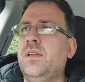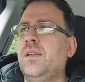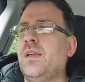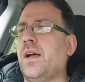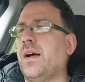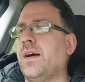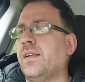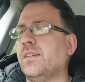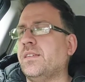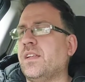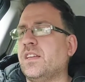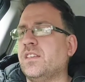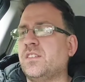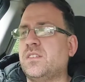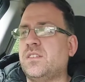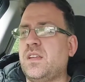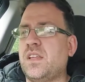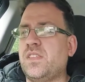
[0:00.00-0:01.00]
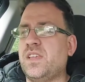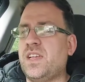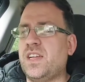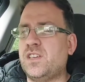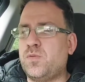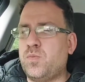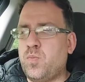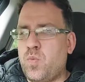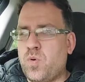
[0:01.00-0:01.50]
and I think
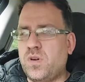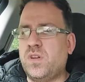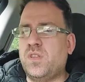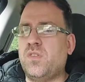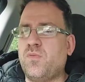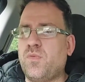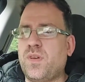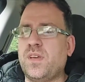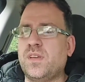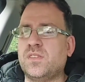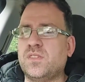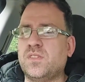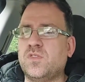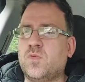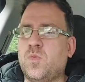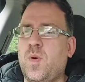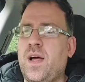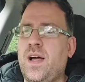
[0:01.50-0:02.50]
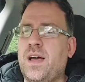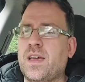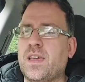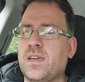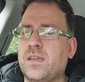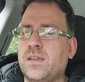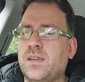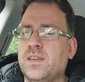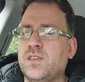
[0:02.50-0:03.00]
that's one of the reasons
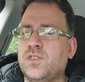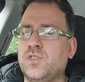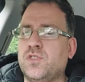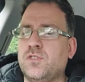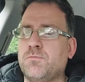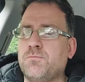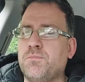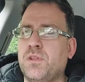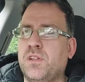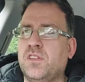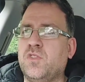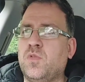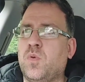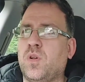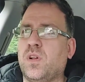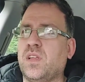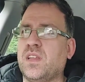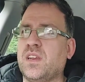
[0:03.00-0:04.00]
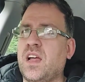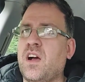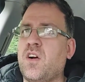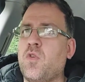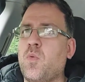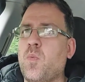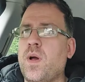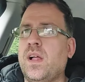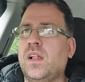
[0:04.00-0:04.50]
why it's just build quality and how
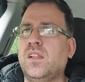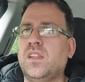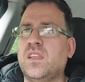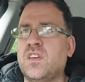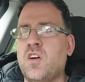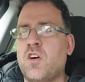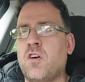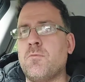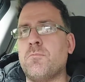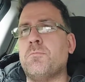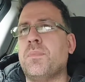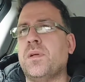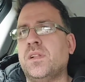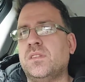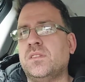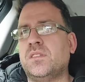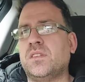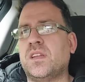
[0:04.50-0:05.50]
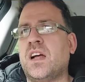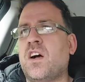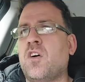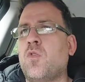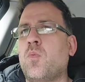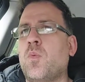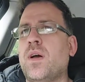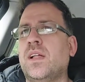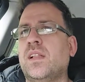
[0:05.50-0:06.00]
well they are built and how
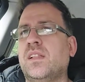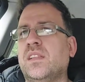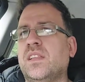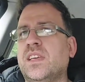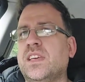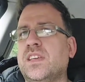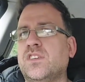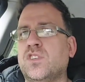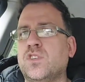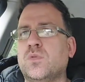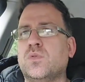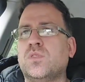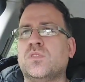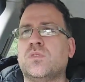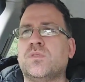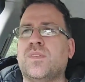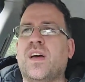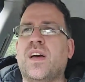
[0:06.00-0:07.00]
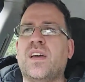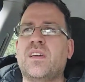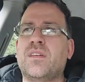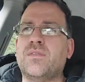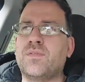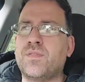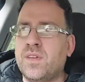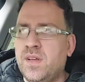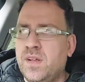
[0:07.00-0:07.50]
well they do survive
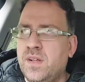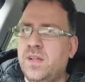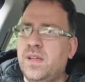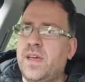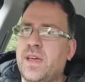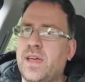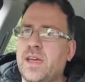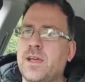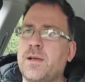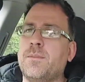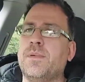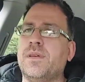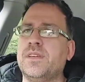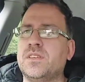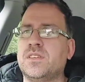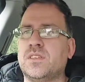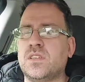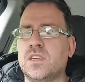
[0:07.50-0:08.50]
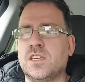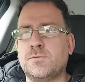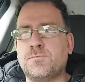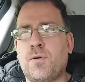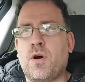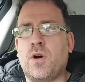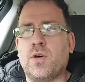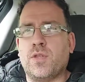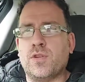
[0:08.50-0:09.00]
is
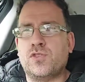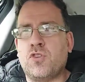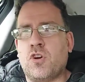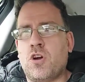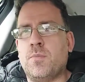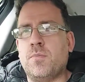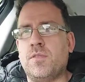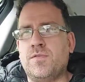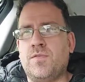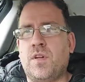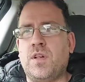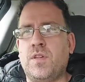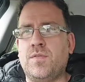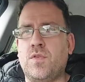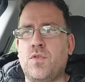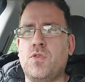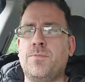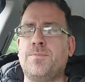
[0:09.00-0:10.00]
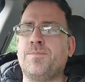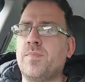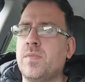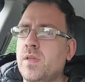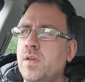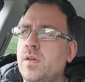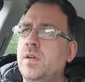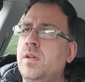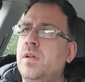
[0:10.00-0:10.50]
part of the charm of Volvo.
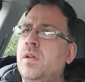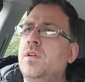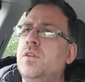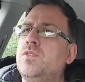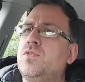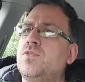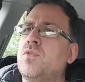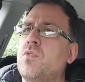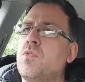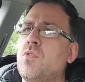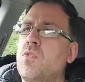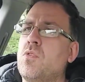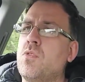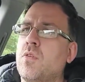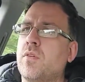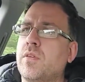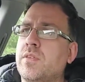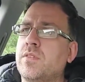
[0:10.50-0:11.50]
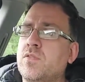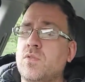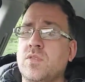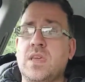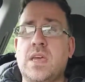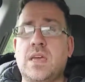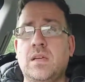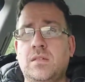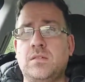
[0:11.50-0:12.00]
So
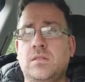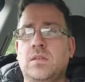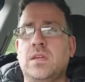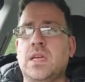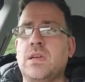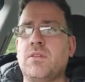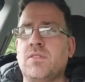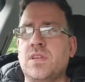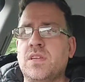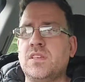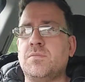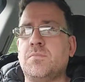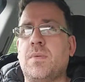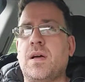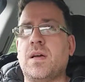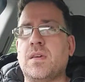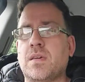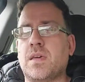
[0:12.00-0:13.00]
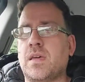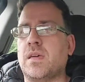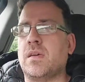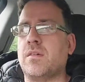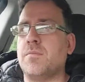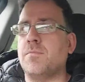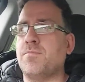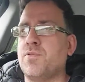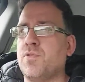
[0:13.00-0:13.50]
yeah, here it is, my
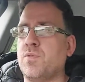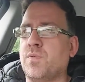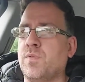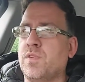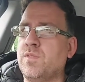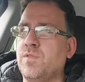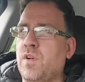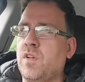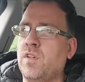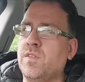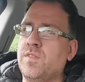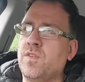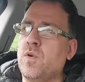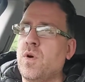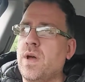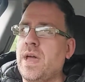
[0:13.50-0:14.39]
beautiful Volvo